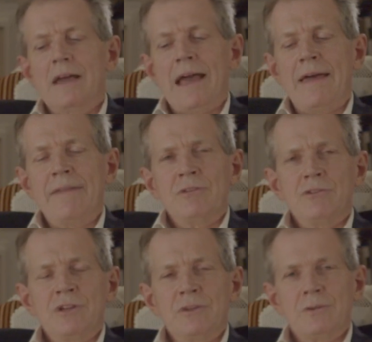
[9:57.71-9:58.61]
and that
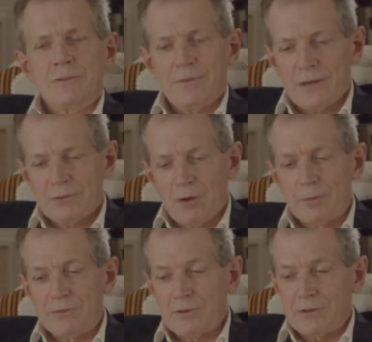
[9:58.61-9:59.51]
she took the first
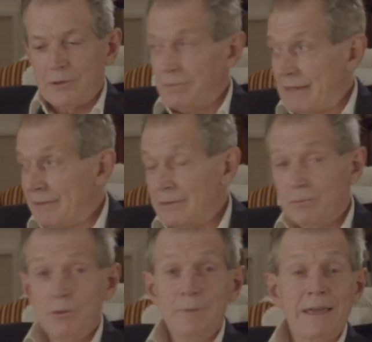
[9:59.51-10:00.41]
opportunity of leaving the
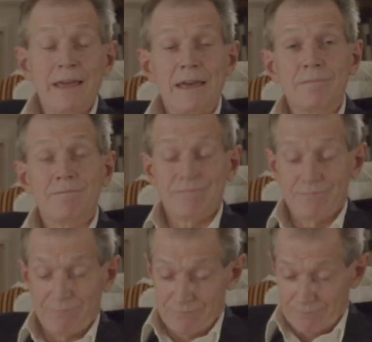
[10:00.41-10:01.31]
room again.
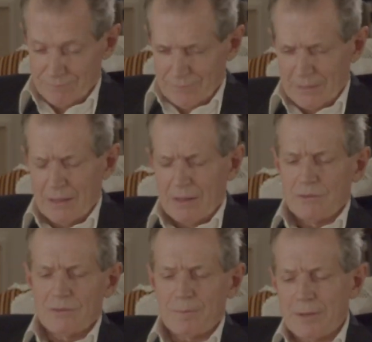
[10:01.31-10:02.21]

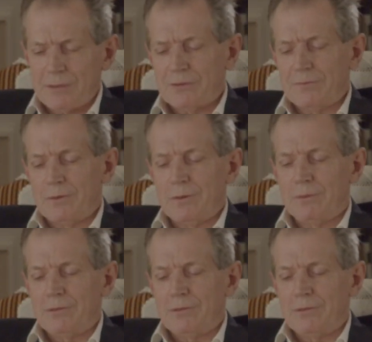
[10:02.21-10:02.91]
Sir Percival